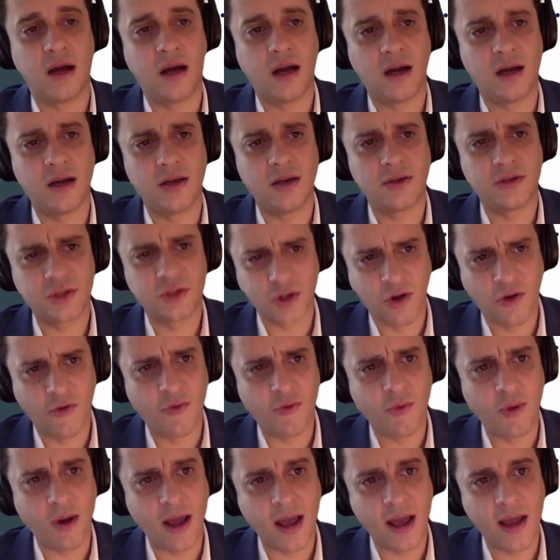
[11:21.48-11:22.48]

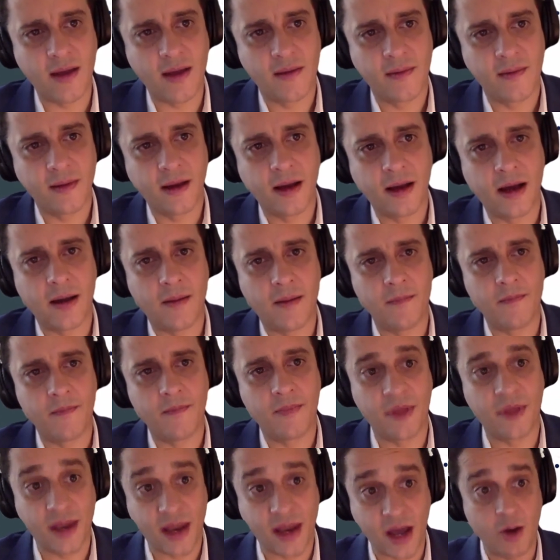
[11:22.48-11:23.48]
software
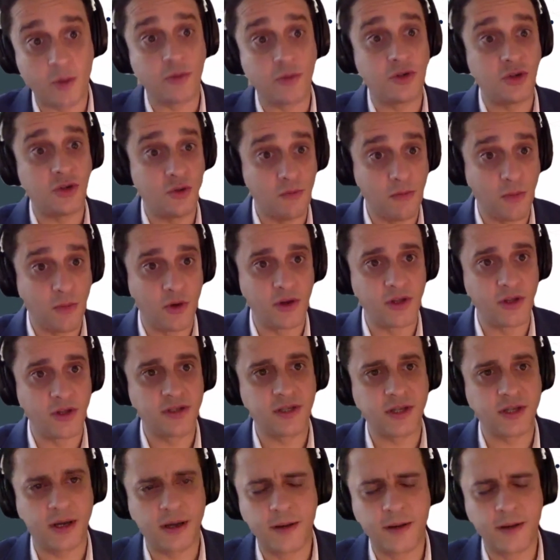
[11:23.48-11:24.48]
that helps you
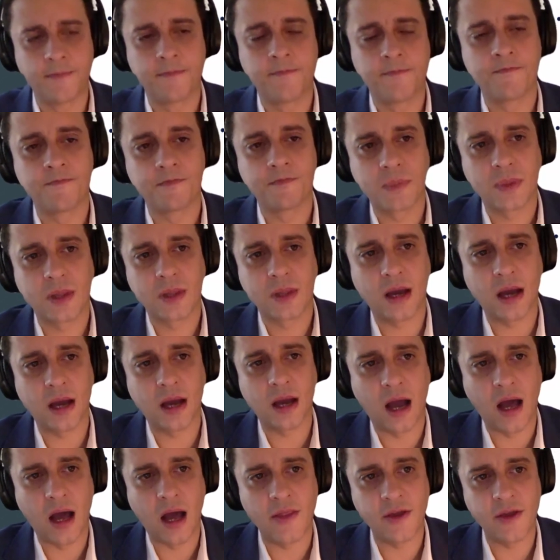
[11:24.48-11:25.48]
monitor
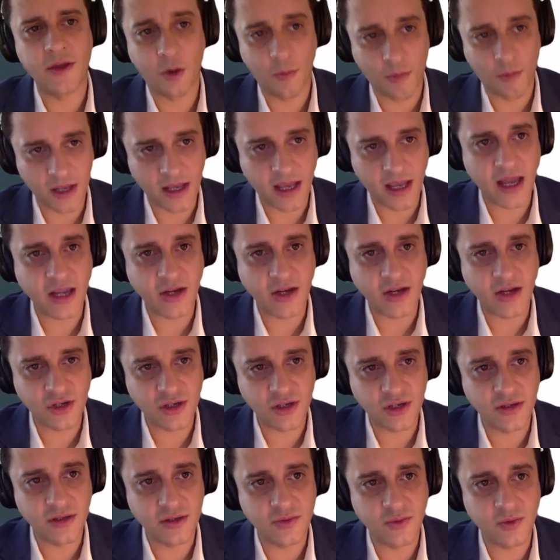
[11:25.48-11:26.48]
the
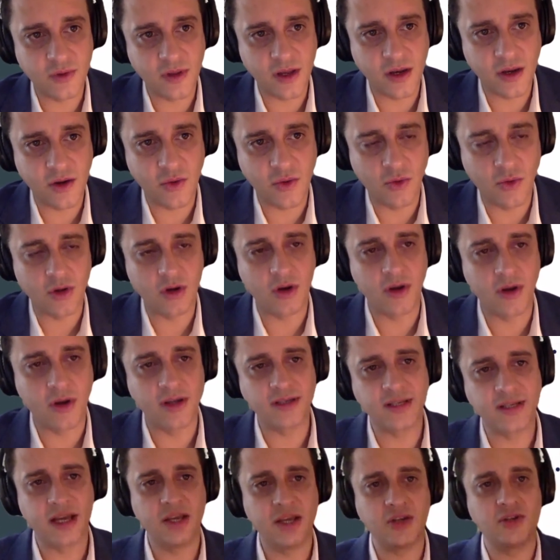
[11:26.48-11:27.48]
obligations within an
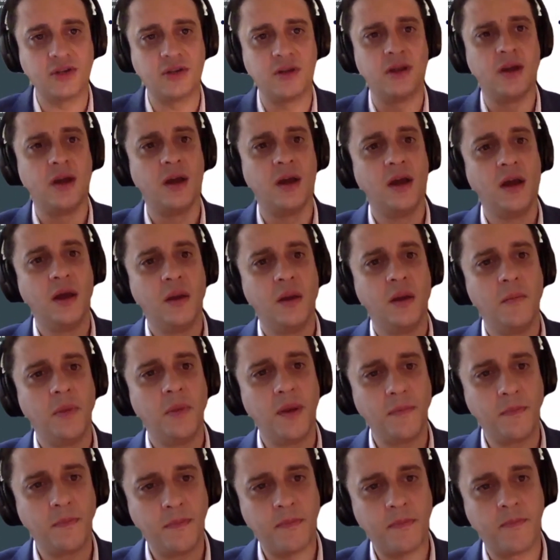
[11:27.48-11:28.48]
organization.
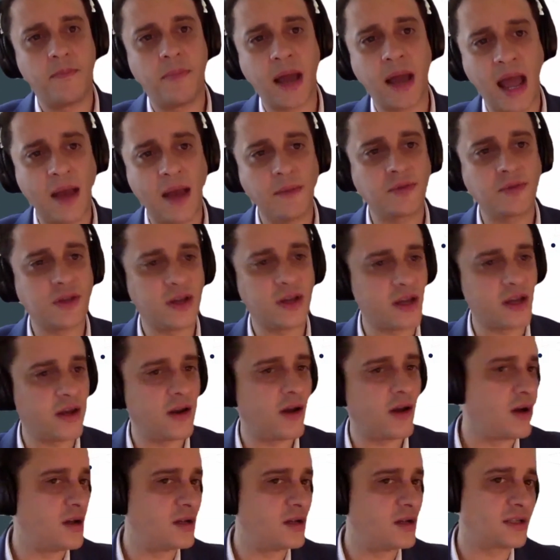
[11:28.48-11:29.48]
But perhaps I can
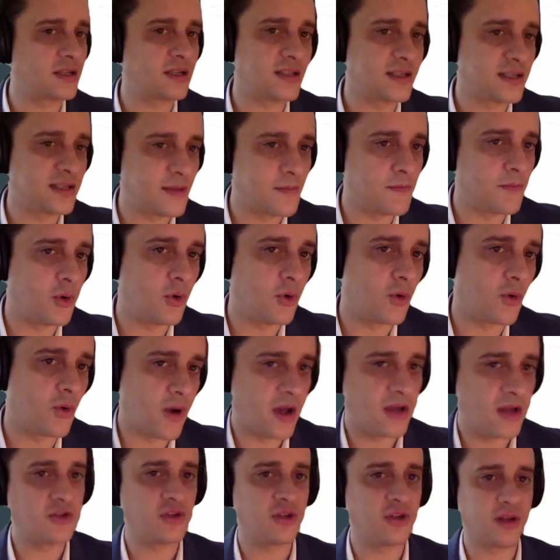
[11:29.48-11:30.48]
ask a simple
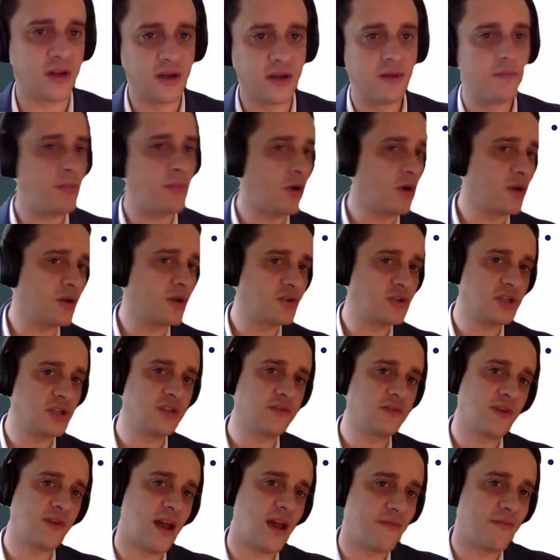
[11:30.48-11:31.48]
question, and
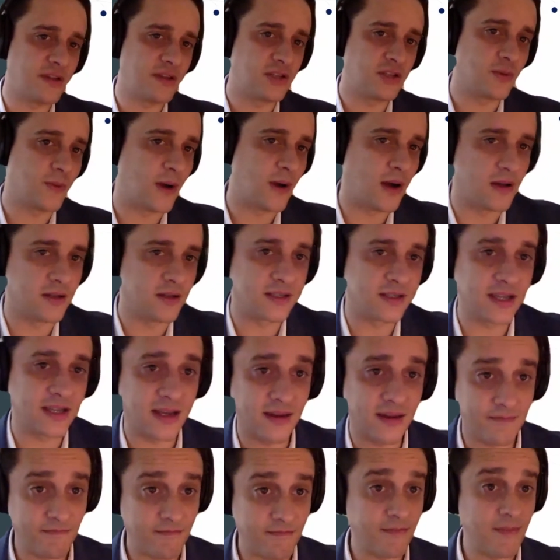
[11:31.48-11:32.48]
apologies for having to ask it.
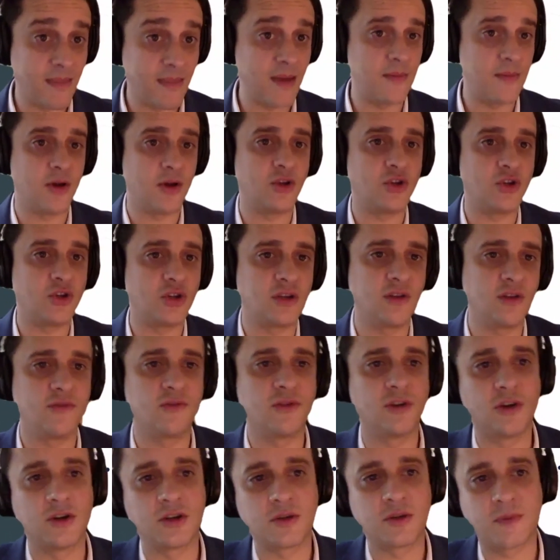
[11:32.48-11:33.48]
Maybe I should have
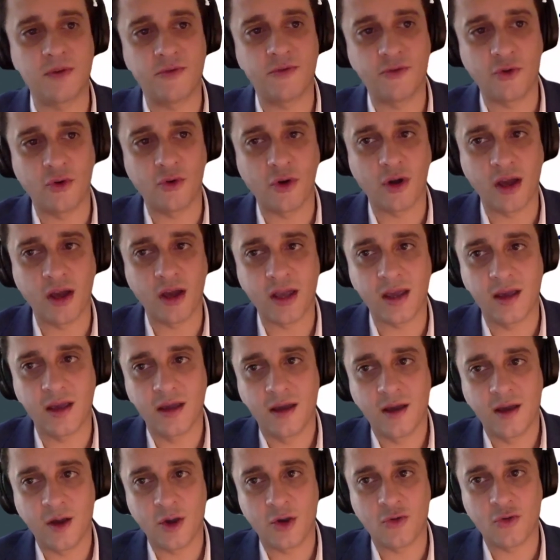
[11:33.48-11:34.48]
looked before I
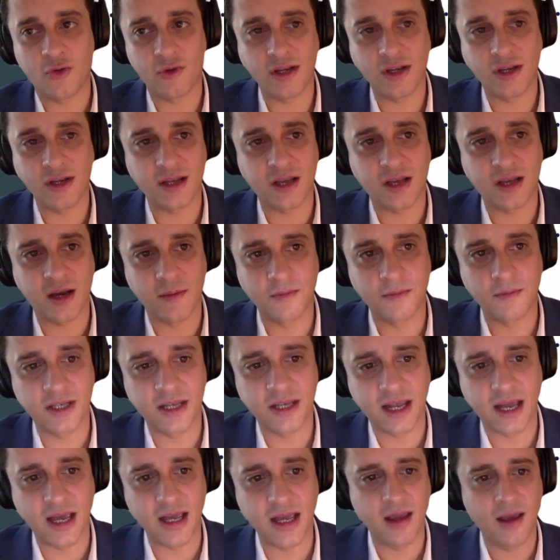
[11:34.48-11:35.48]
agreed to come
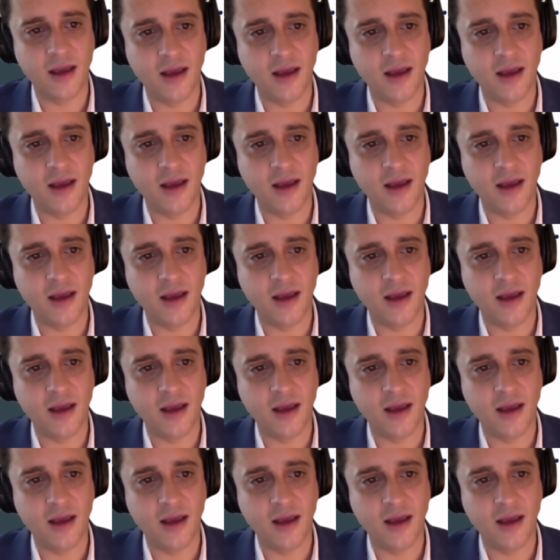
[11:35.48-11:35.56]
today.